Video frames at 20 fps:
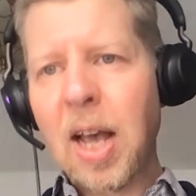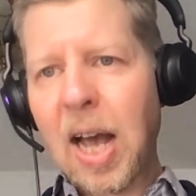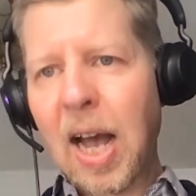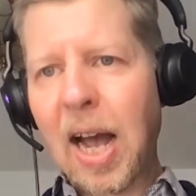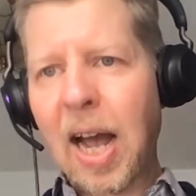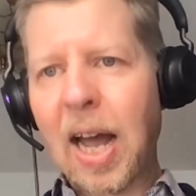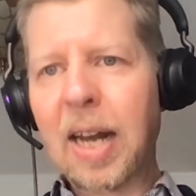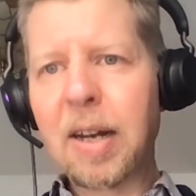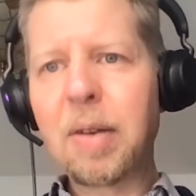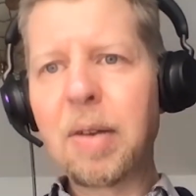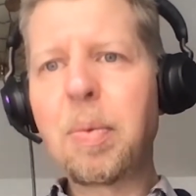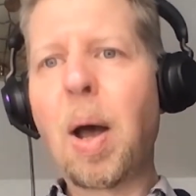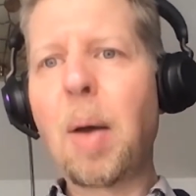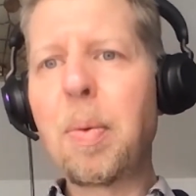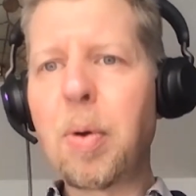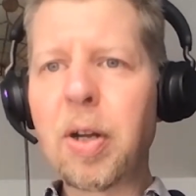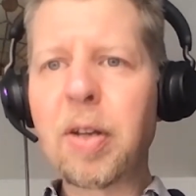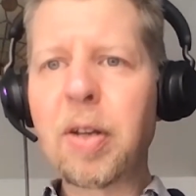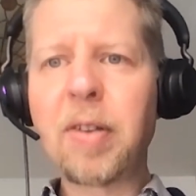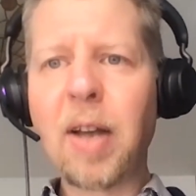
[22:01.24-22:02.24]
and why
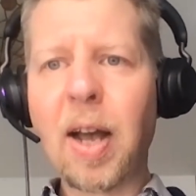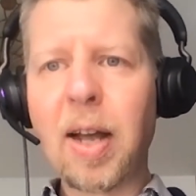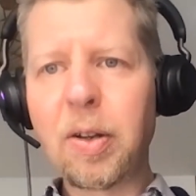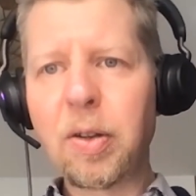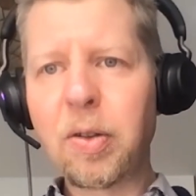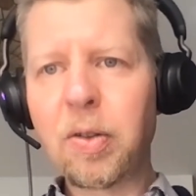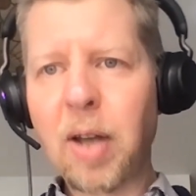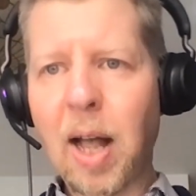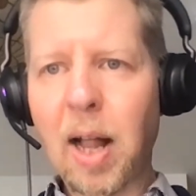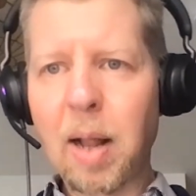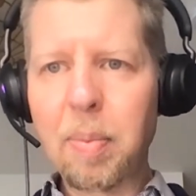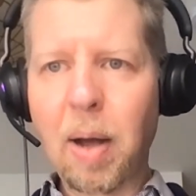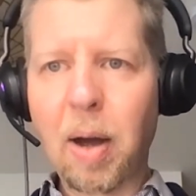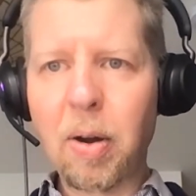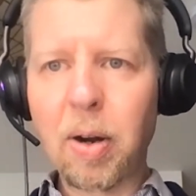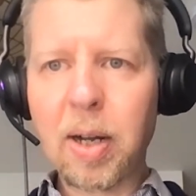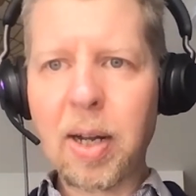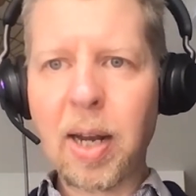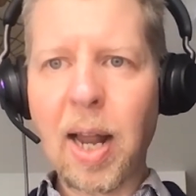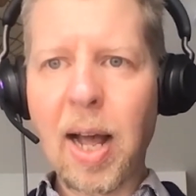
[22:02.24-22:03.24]
we're excited to help
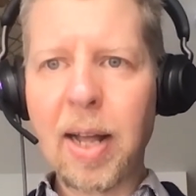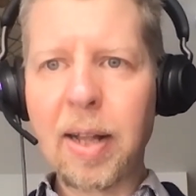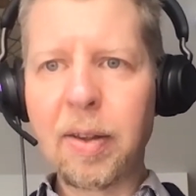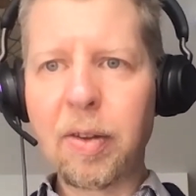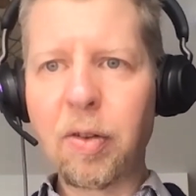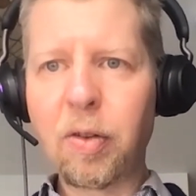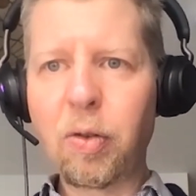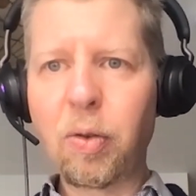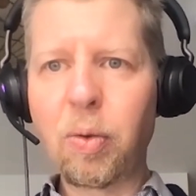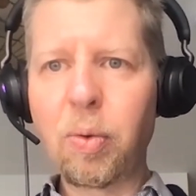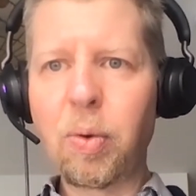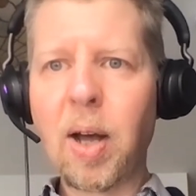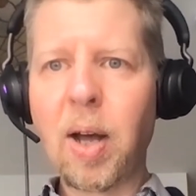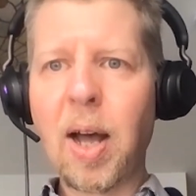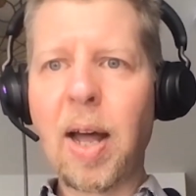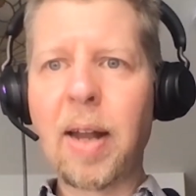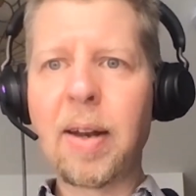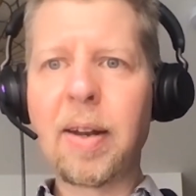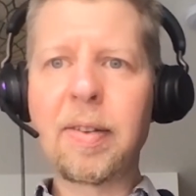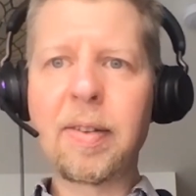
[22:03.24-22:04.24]
our clients to
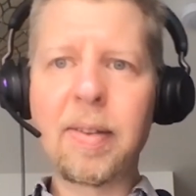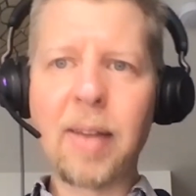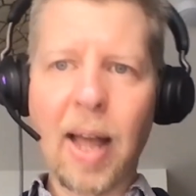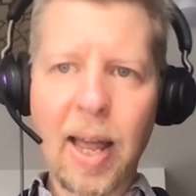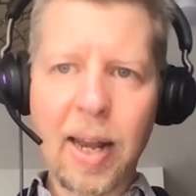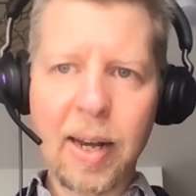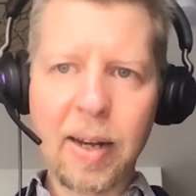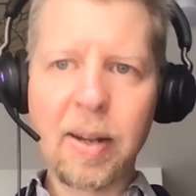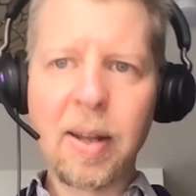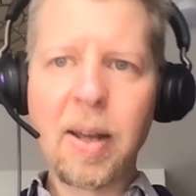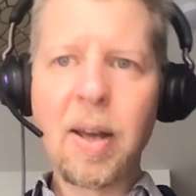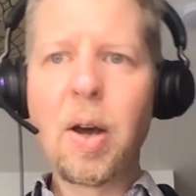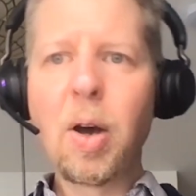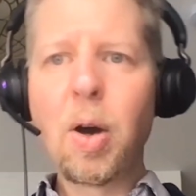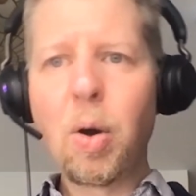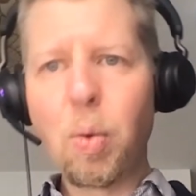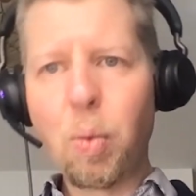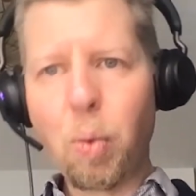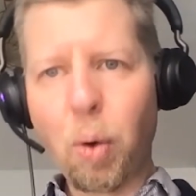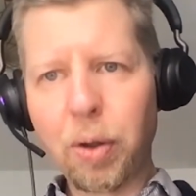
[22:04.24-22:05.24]
understand
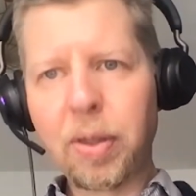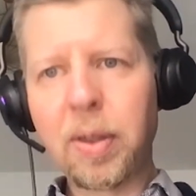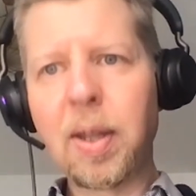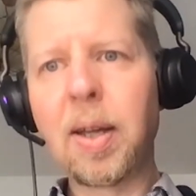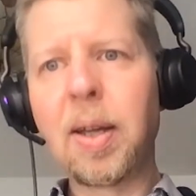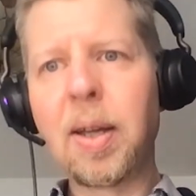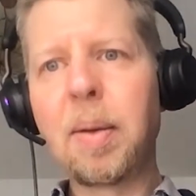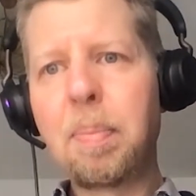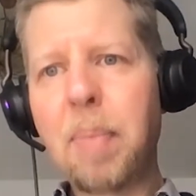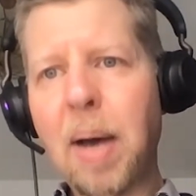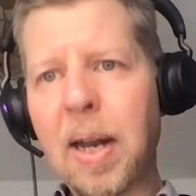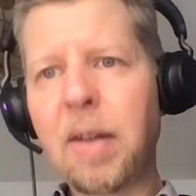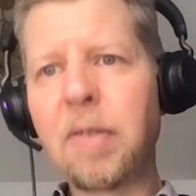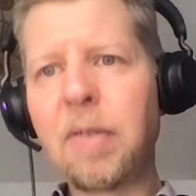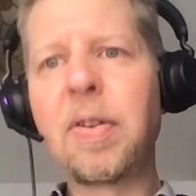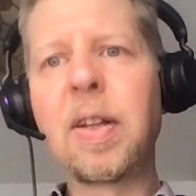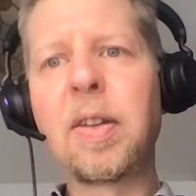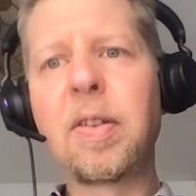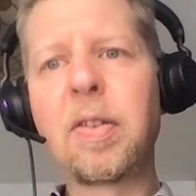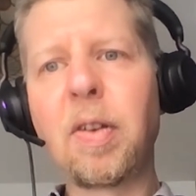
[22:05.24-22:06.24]
what the
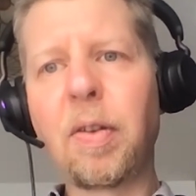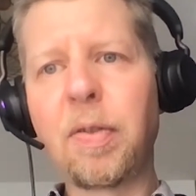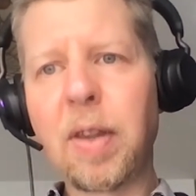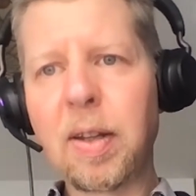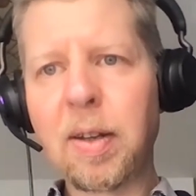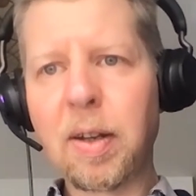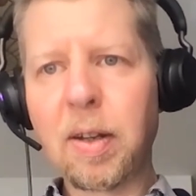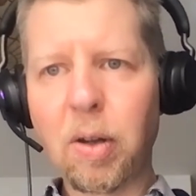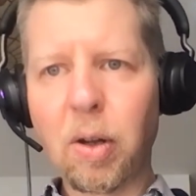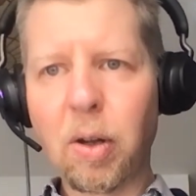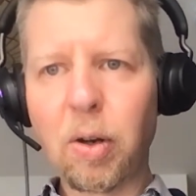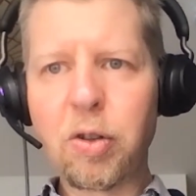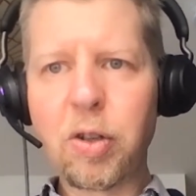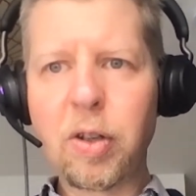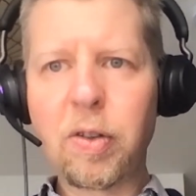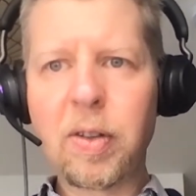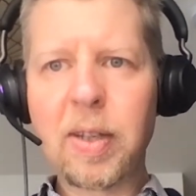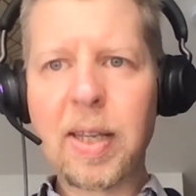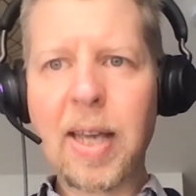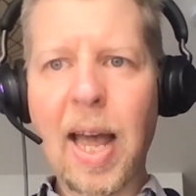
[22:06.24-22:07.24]
benefits of the
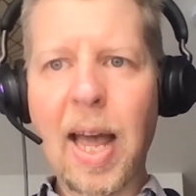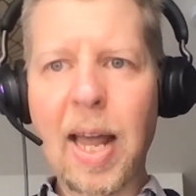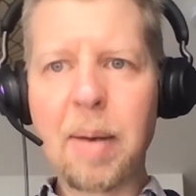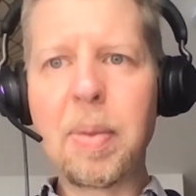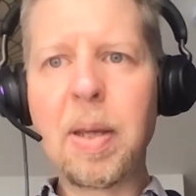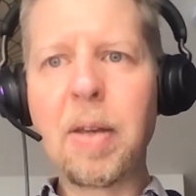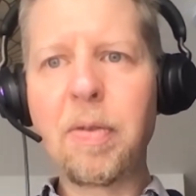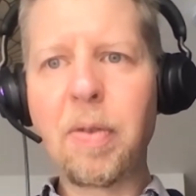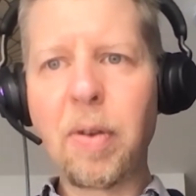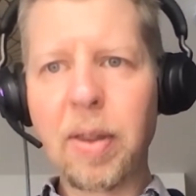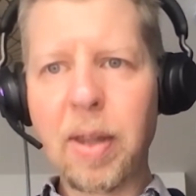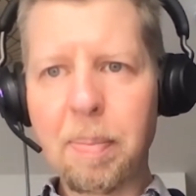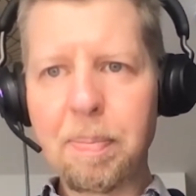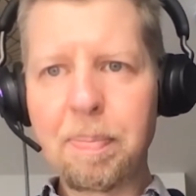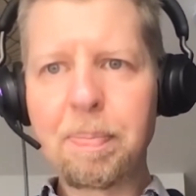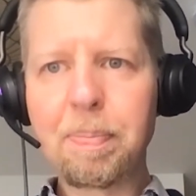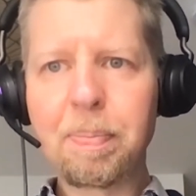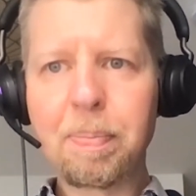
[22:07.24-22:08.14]
technologies can be for them.